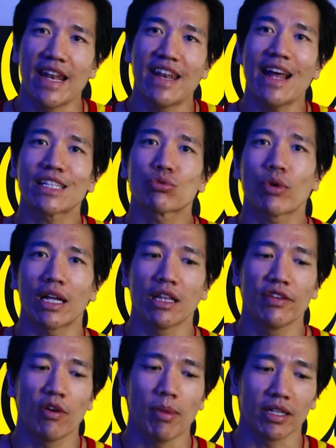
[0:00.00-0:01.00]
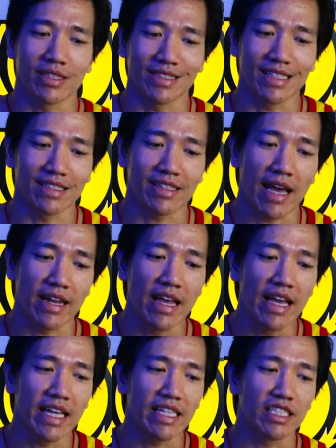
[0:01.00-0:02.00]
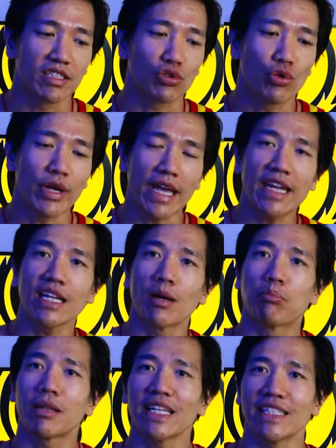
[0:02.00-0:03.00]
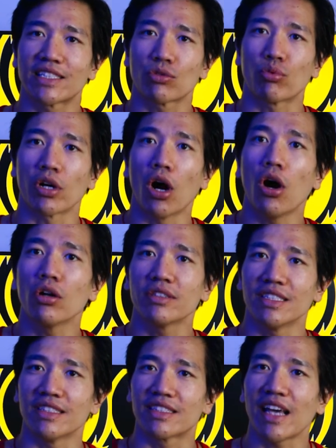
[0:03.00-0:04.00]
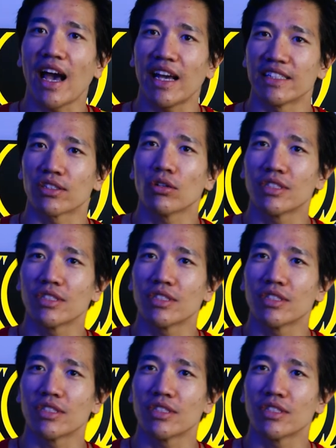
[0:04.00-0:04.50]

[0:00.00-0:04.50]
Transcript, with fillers: And that's what I love about this, is that he's creating a place where all these guys,